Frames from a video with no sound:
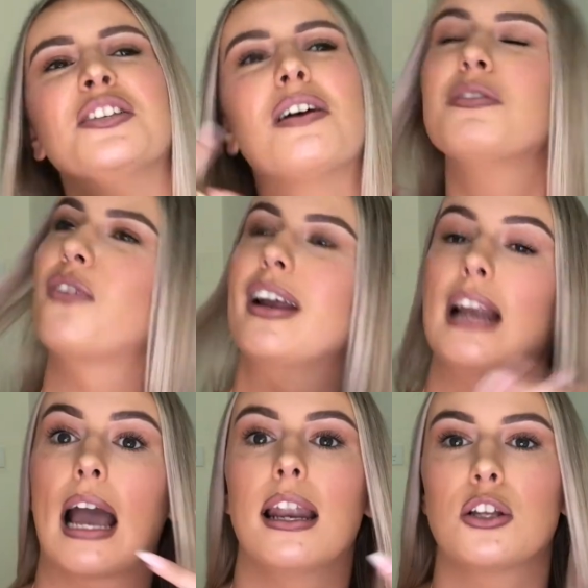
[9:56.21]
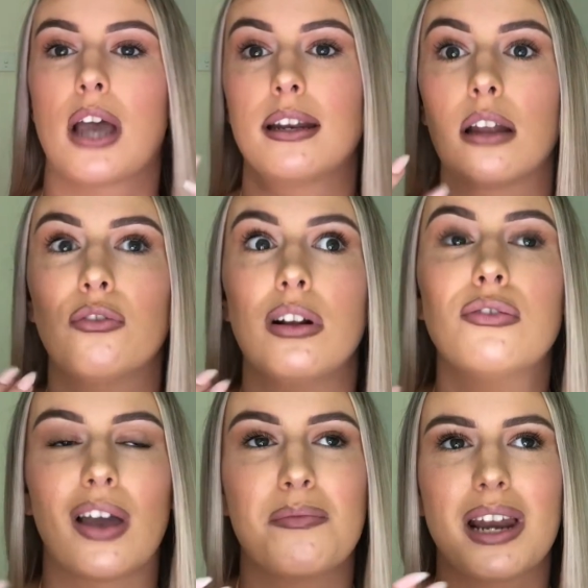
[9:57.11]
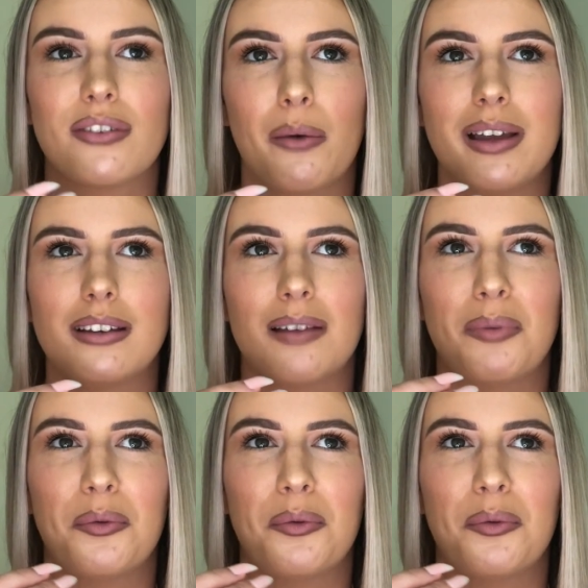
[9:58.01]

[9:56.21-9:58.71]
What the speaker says: So it was fine. Like I did feel fine whenever I went in,